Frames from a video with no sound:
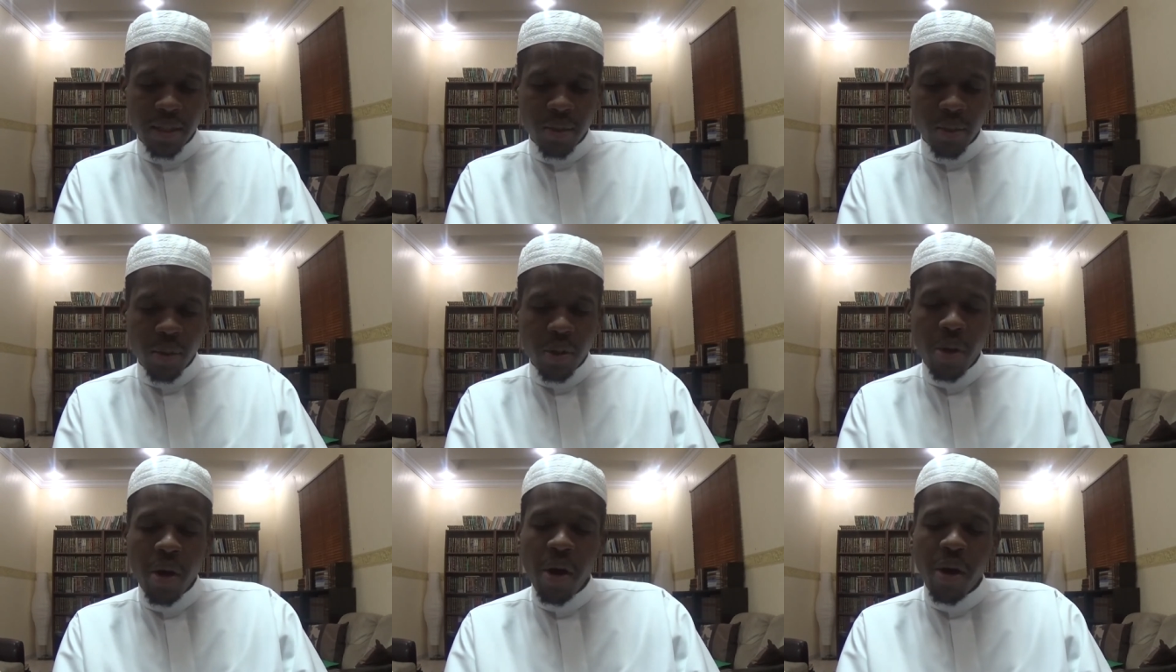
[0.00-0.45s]

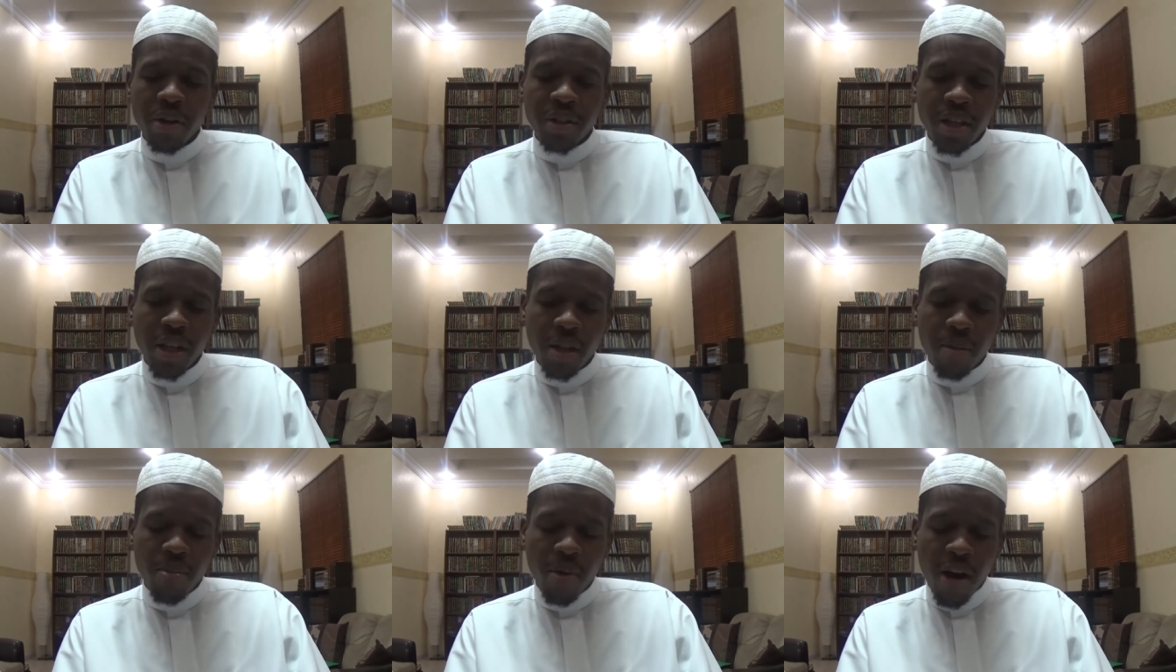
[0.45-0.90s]
when you hear
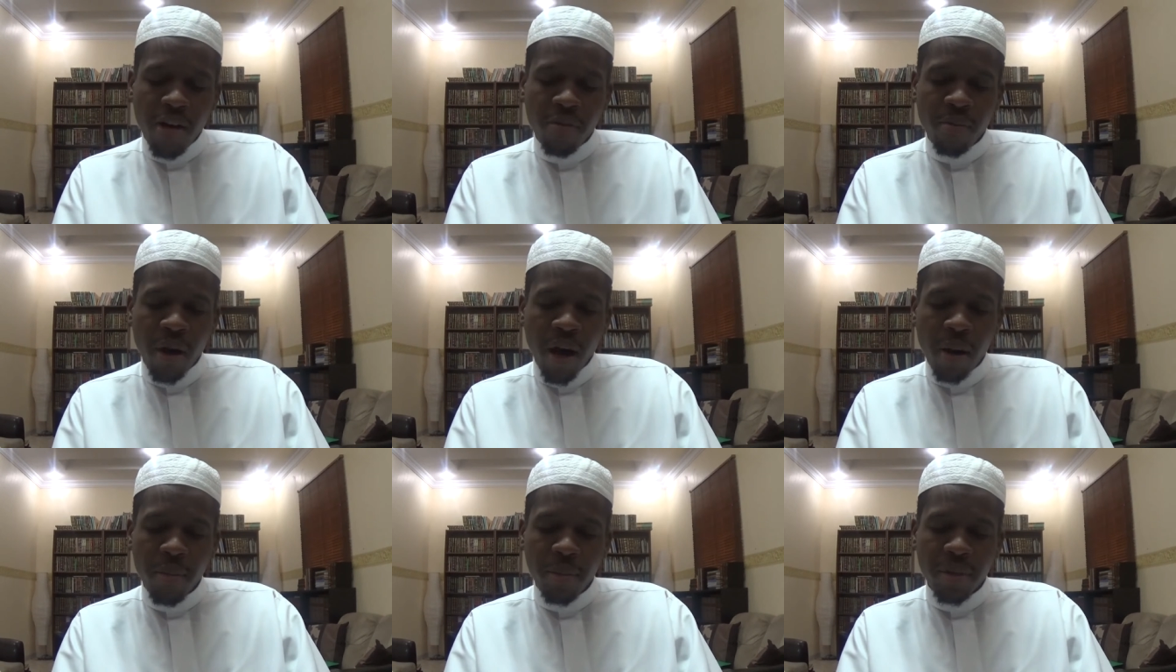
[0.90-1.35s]
say the Prophet
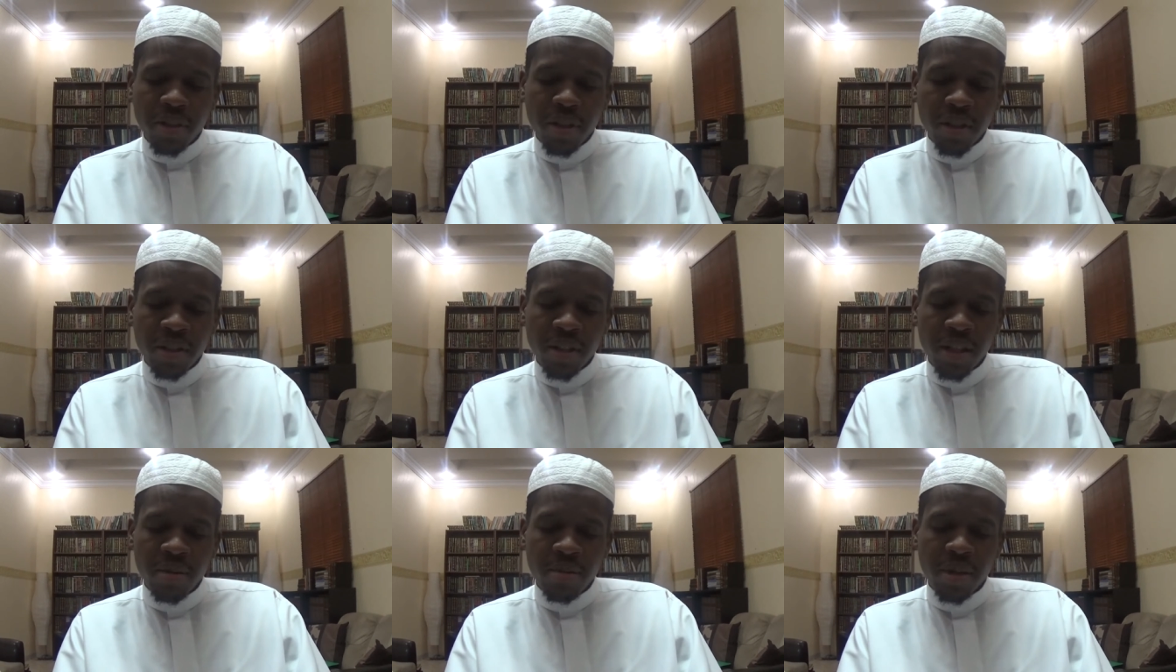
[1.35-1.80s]
Muhammad
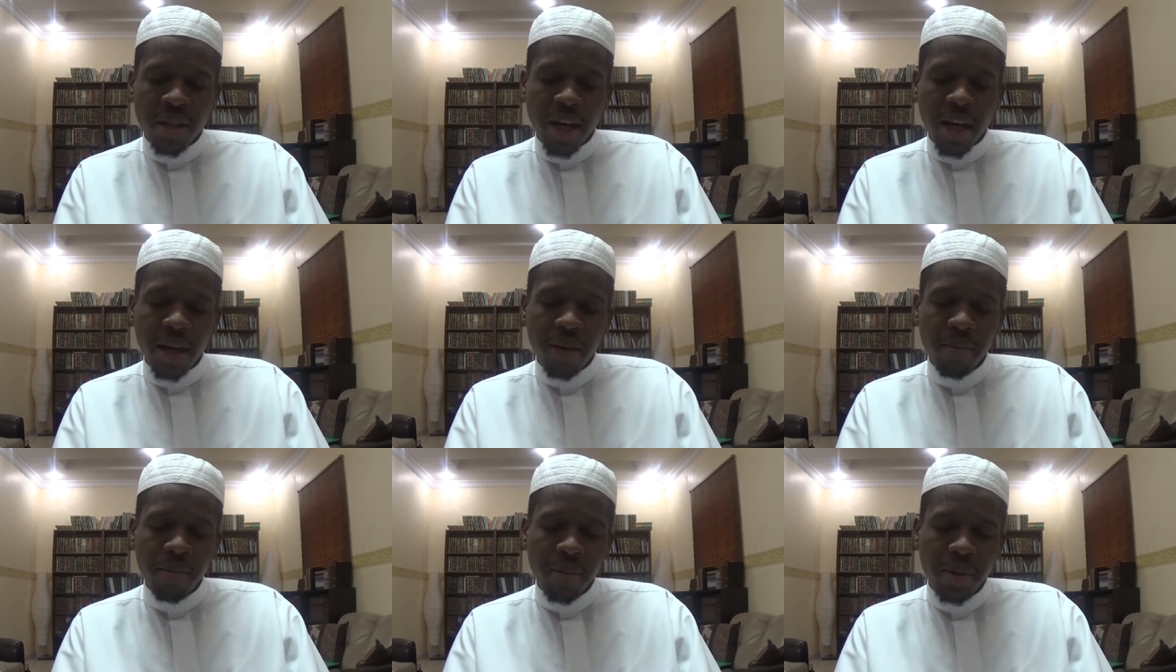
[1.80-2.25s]
Muhammad's
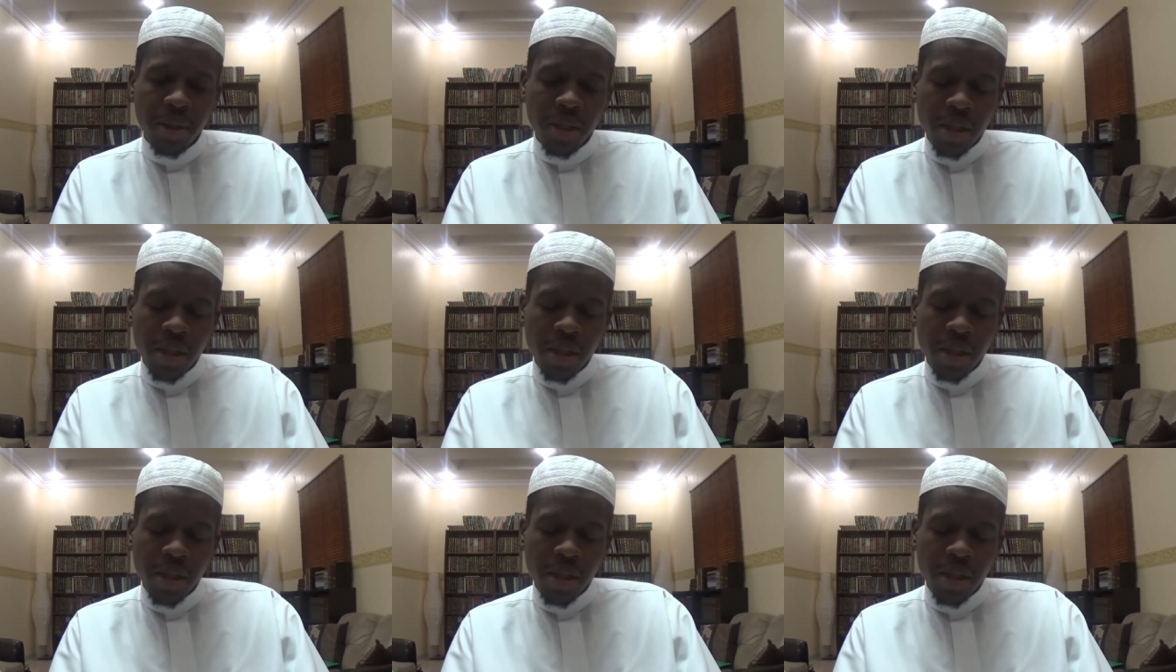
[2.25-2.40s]
name,